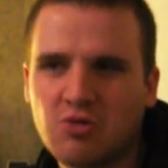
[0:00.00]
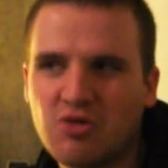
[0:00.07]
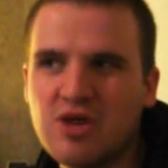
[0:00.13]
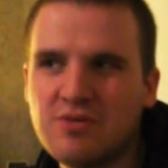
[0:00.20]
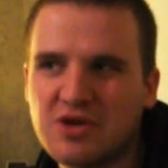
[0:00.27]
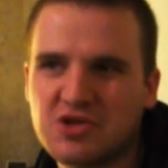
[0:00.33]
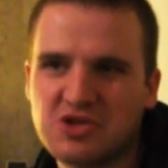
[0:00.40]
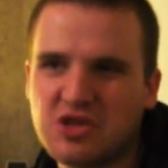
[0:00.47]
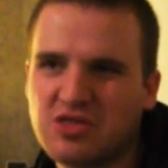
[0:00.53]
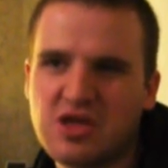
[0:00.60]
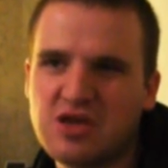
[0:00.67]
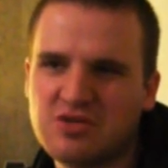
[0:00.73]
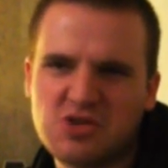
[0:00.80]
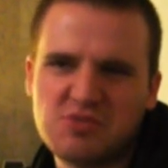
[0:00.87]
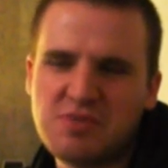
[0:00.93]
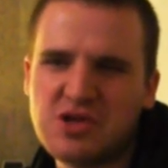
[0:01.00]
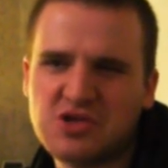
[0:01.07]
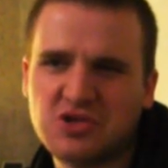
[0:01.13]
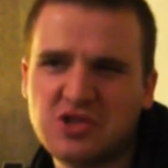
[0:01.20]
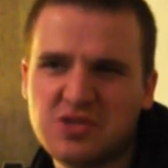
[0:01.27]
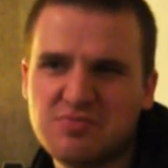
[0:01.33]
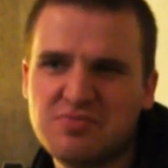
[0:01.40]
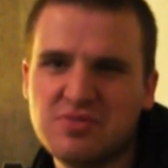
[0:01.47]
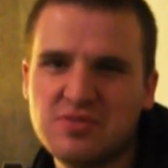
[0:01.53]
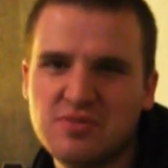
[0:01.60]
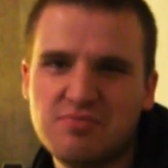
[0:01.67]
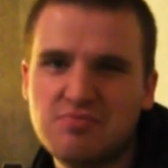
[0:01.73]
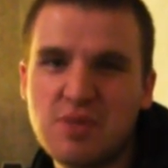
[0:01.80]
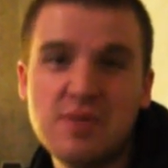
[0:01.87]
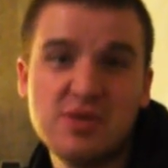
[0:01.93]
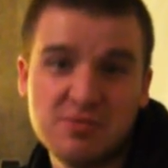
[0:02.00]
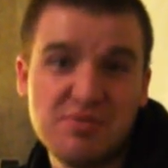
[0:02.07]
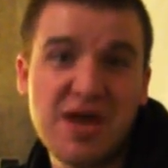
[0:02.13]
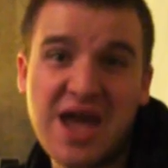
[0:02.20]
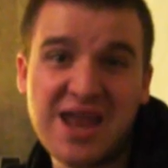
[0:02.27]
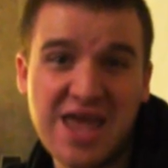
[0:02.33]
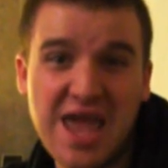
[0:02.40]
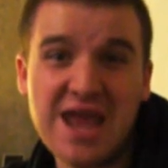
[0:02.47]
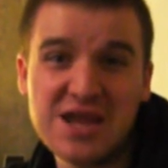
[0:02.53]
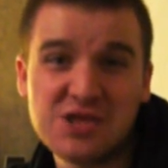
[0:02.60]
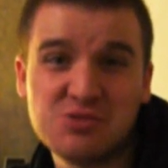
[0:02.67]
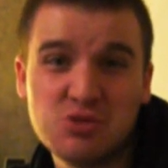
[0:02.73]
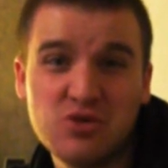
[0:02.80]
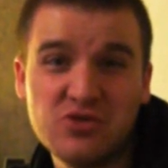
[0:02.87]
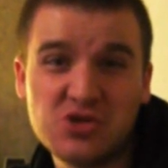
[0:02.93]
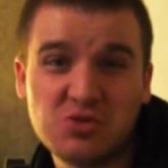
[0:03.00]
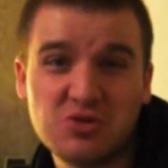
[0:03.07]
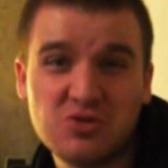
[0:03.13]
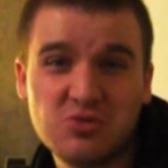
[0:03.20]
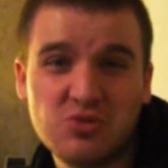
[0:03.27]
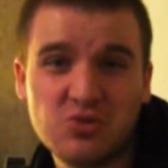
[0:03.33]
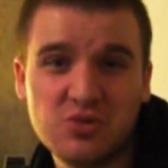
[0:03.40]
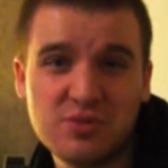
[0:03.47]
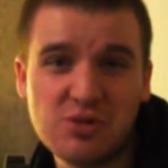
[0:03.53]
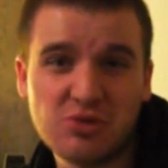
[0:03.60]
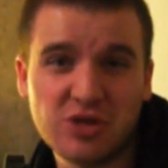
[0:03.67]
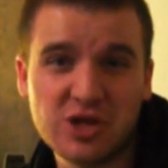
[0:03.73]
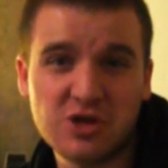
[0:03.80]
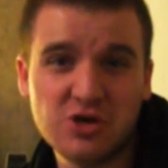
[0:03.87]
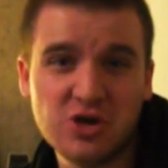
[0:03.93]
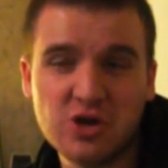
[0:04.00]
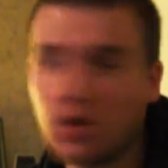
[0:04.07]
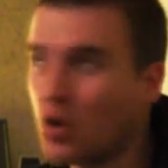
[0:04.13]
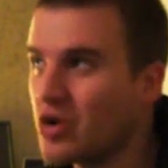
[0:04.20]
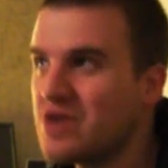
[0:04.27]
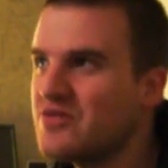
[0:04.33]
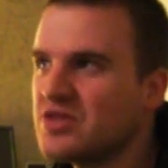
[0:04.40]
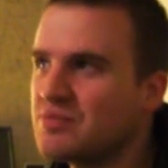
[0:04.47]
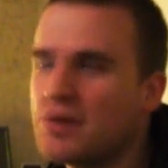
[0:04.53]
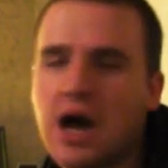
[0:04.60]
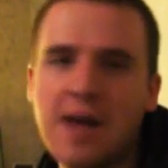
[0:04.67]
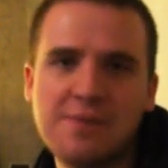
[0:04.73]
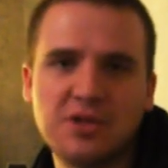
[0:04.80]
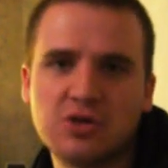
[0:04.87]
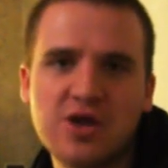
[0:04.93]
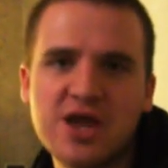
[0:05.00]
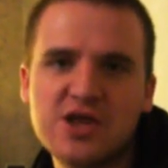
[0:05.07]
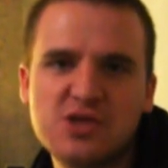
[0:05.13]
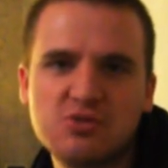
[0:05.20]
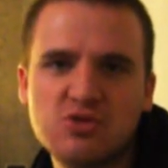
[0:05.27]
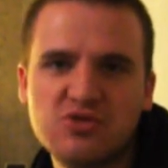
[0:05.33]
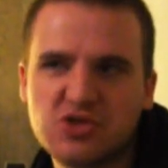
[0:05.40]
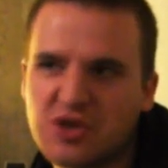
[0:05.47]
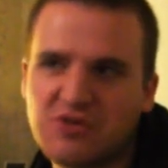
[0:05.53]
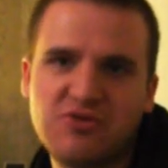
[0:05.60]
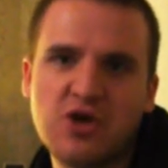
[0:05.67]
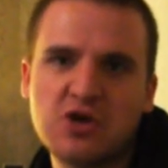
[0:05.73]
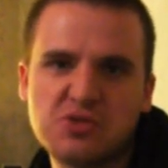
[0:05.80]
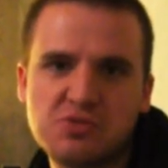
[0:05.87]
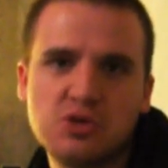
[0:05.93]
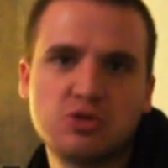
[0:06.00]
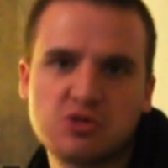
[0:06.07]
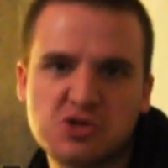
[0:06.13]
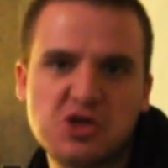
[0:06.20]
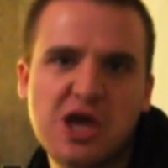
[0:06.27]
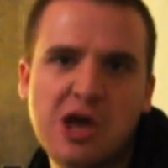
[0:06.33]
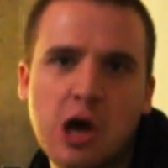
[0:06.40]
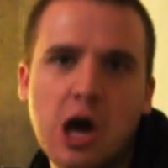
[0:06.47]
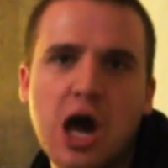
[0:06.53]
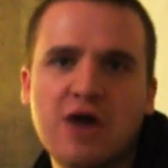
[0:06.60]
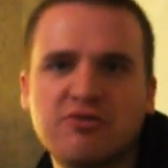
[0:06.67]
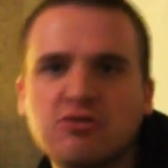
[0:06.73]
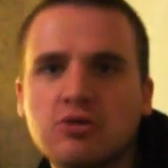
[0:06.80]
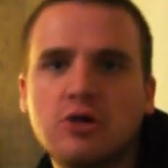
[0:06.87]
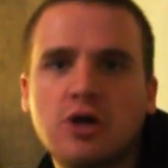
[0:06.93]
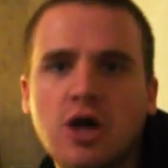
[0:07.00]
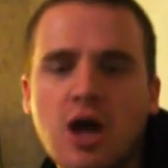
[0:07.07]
remixed, I think. Just basically, the, the, maybe the bad 80s movies would, would be really good, or even the popular 80s movies, like Ferris Bueller's Day Off.